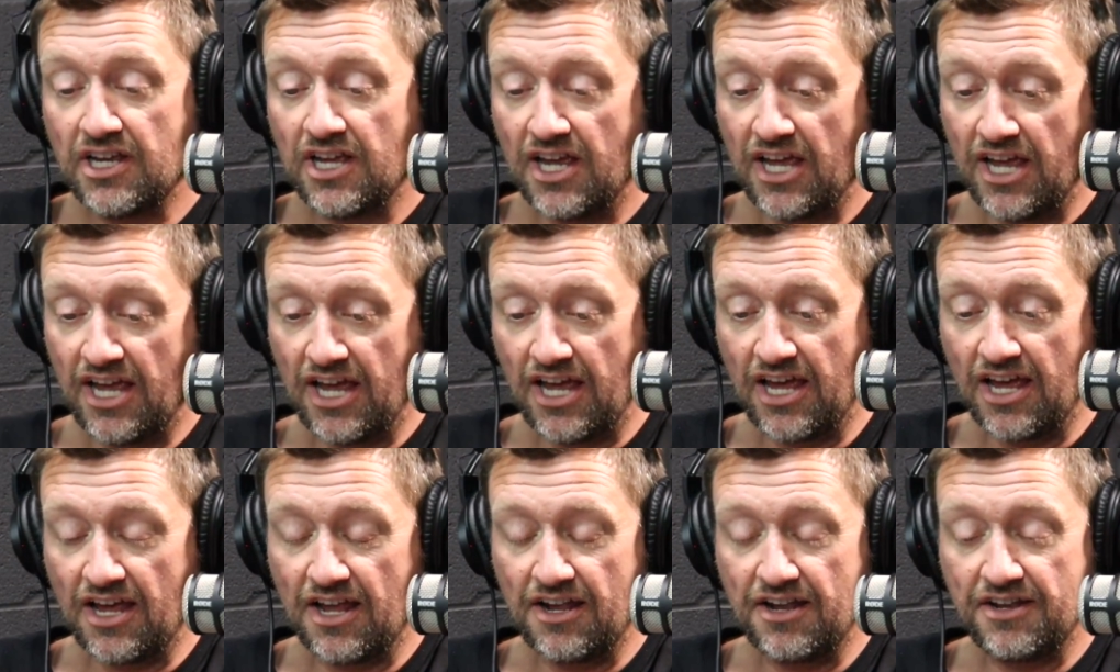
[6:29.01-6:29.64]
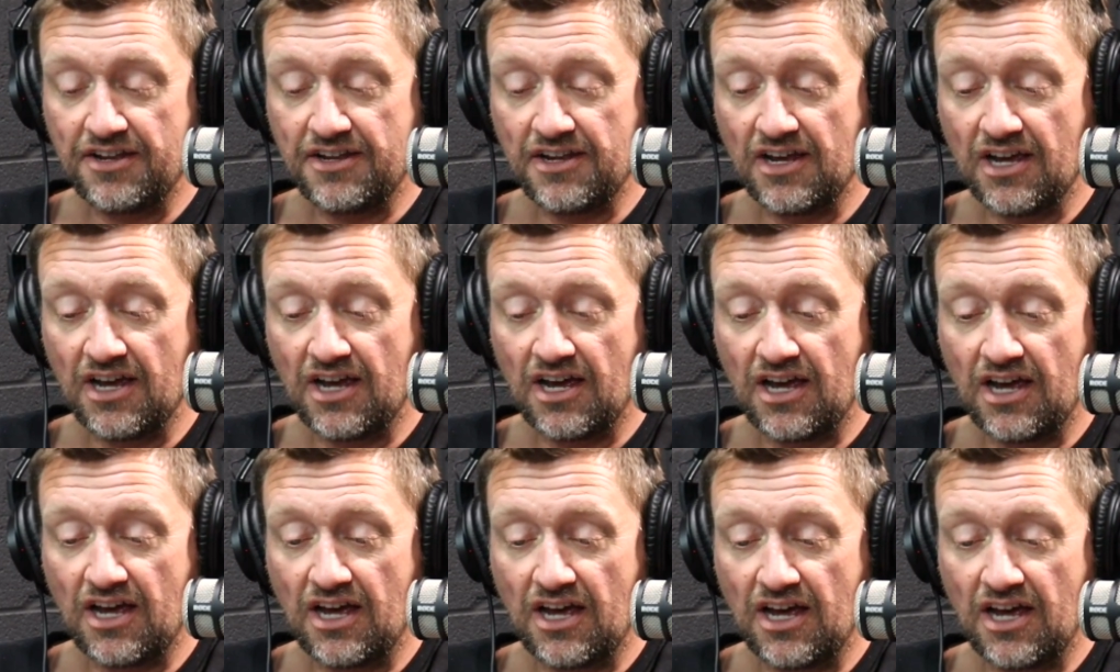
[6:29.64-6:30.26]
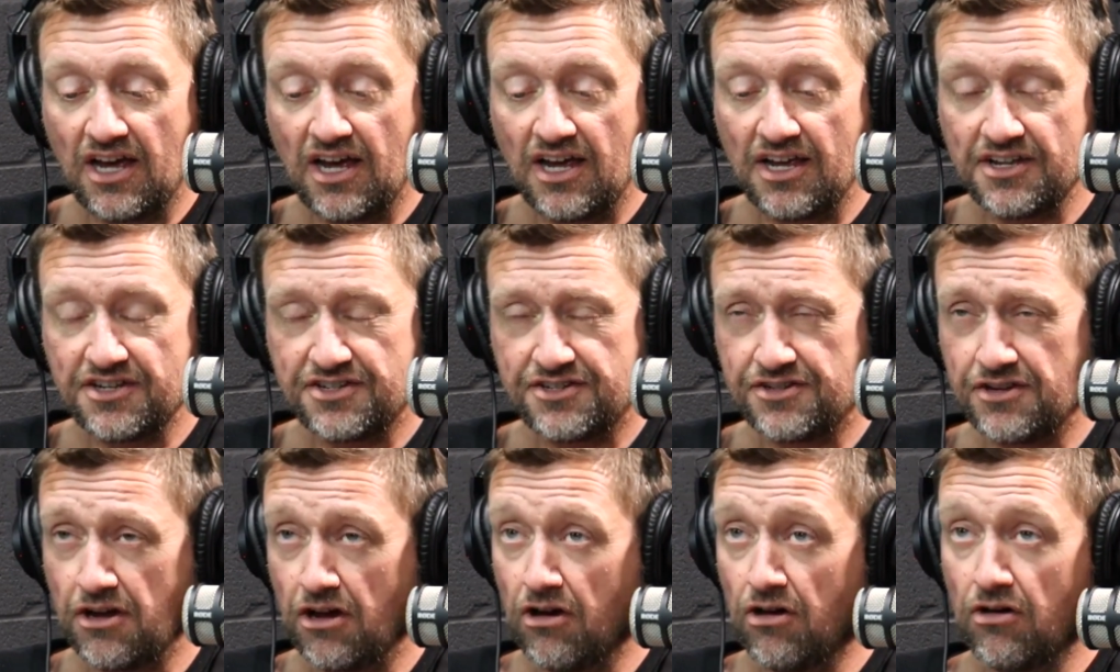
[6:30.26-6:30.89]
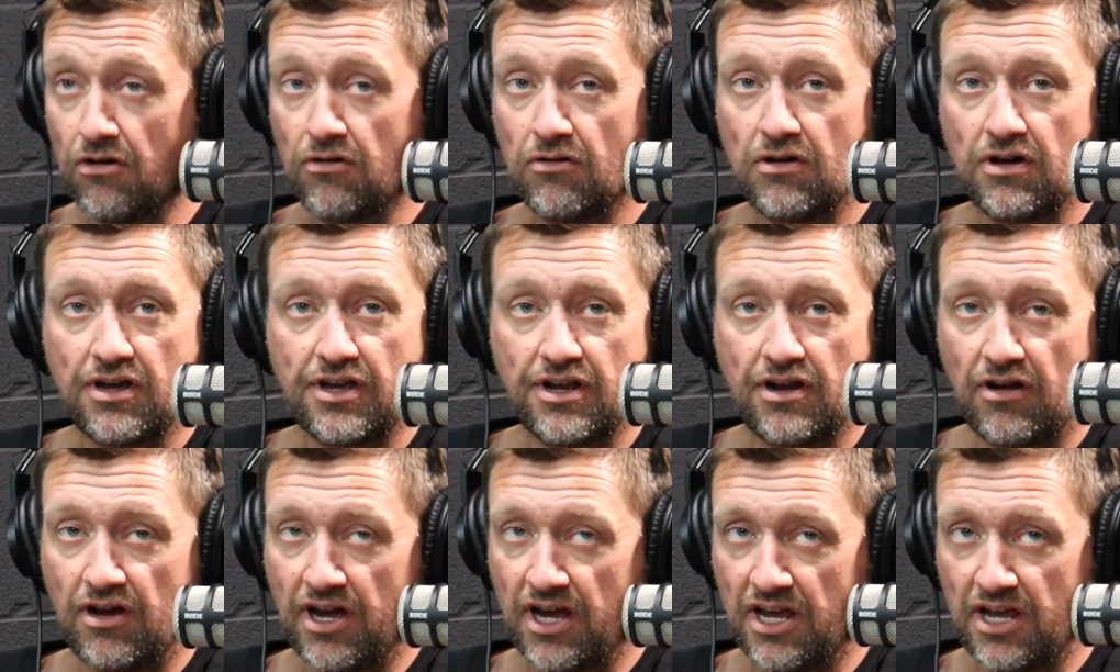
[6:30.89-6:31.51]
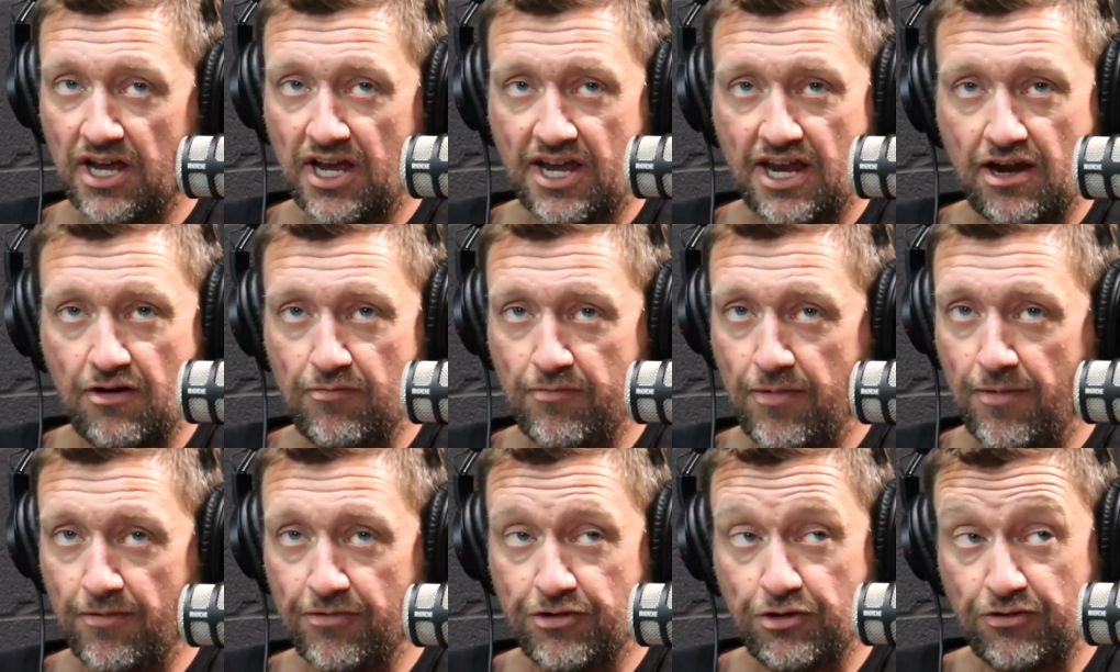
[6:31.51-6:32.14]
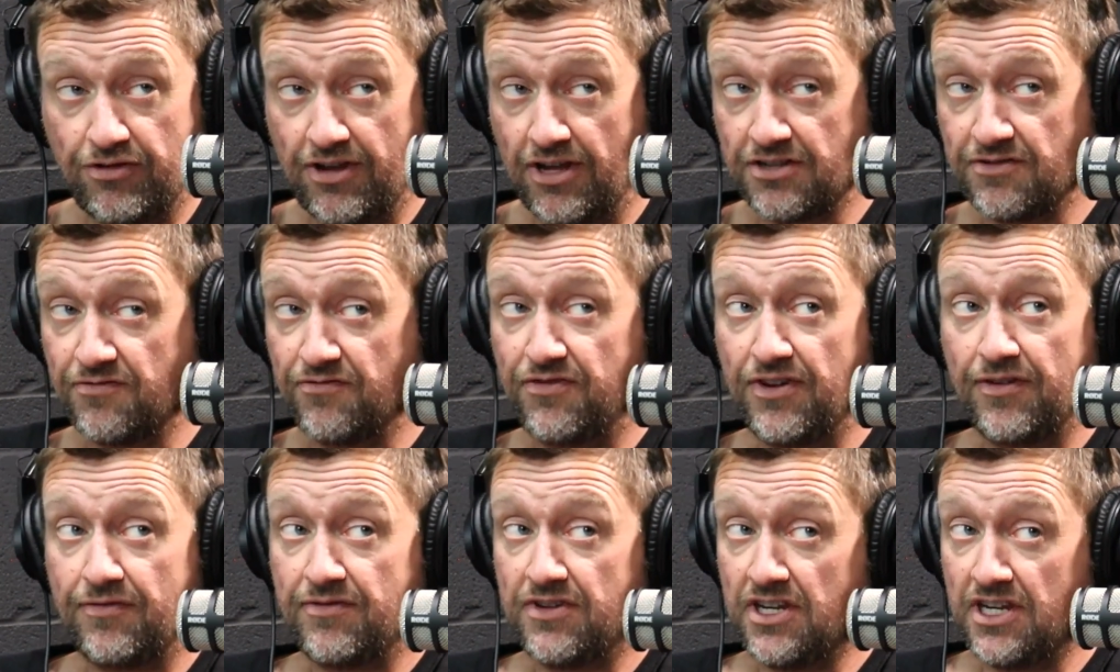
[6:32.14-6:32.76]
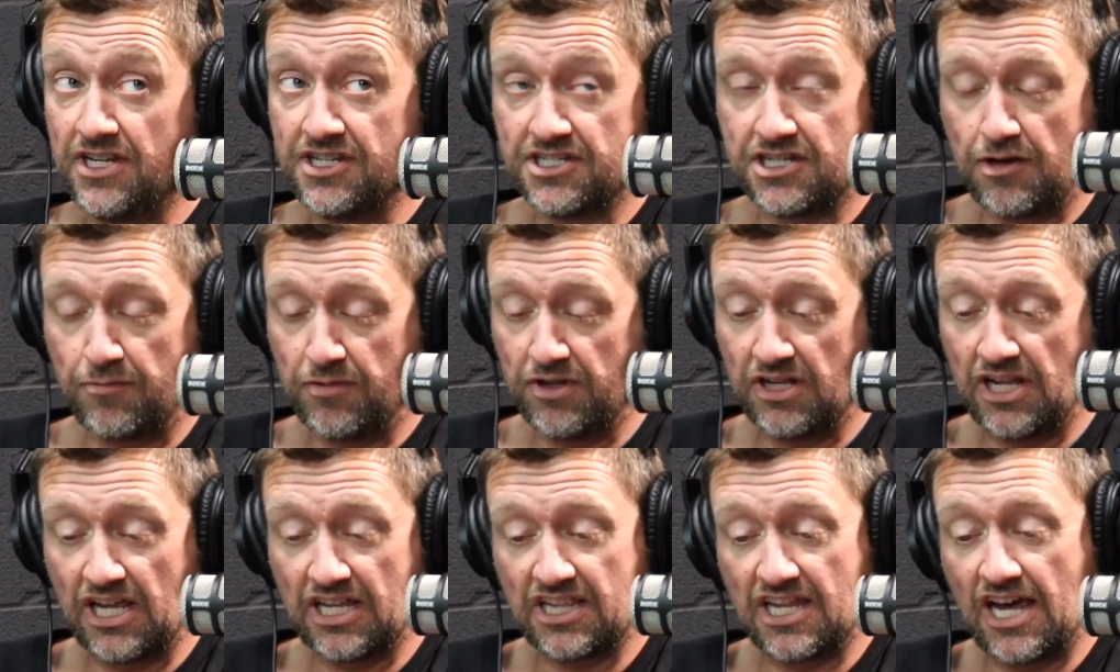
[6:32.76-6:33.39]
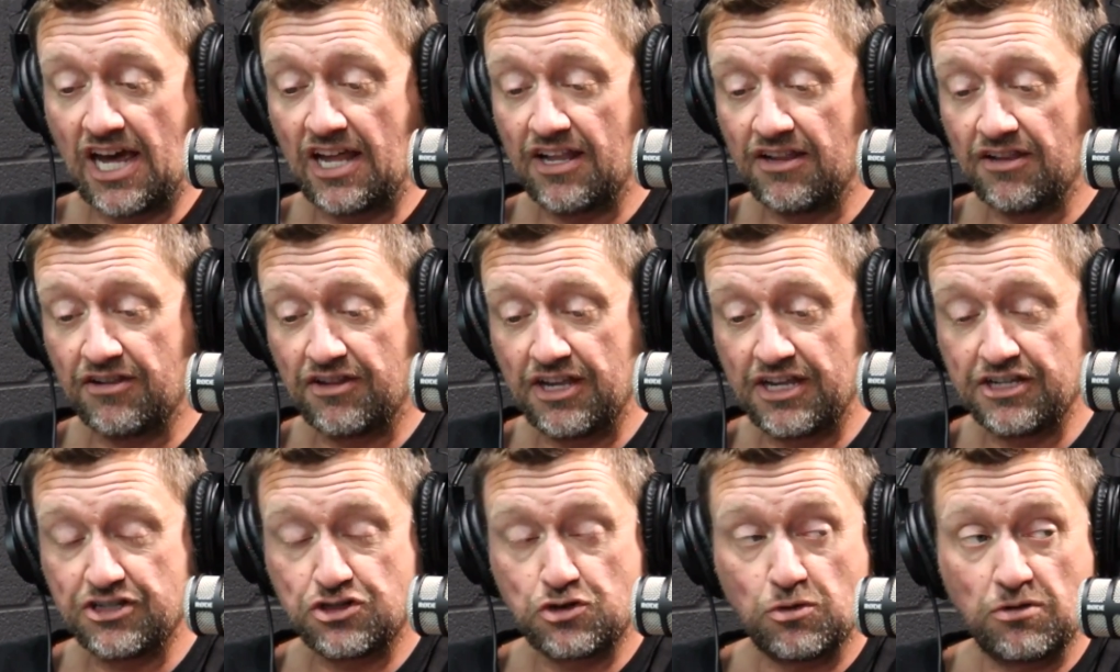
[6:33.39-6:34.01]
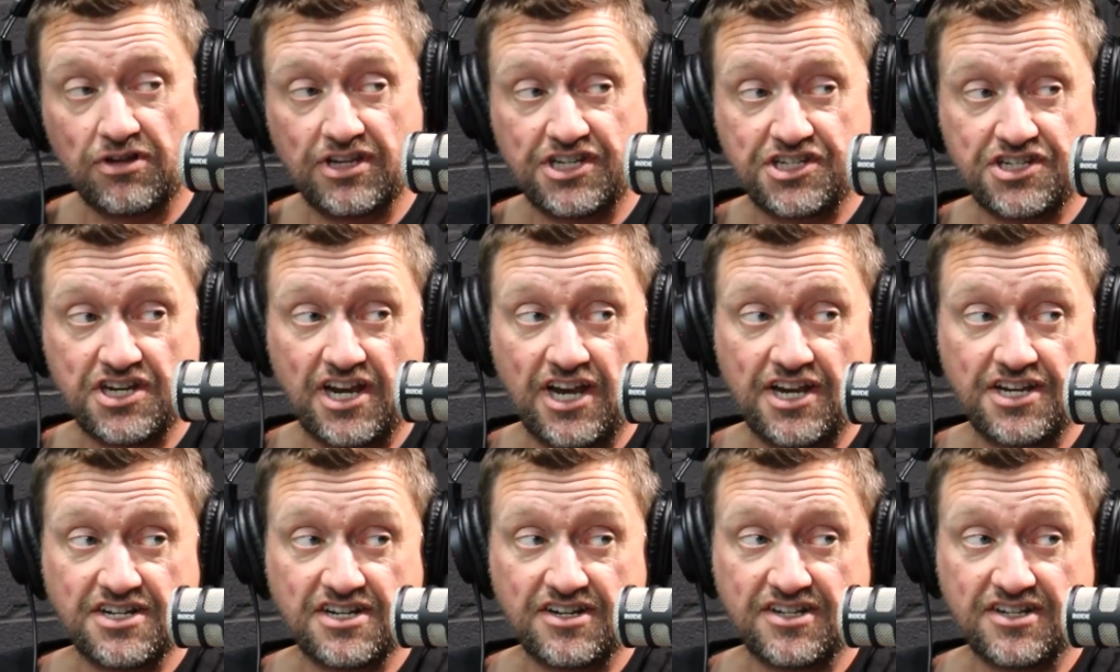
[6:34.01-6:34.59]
And so, I can't remember, 2015, something like that, things totally changed.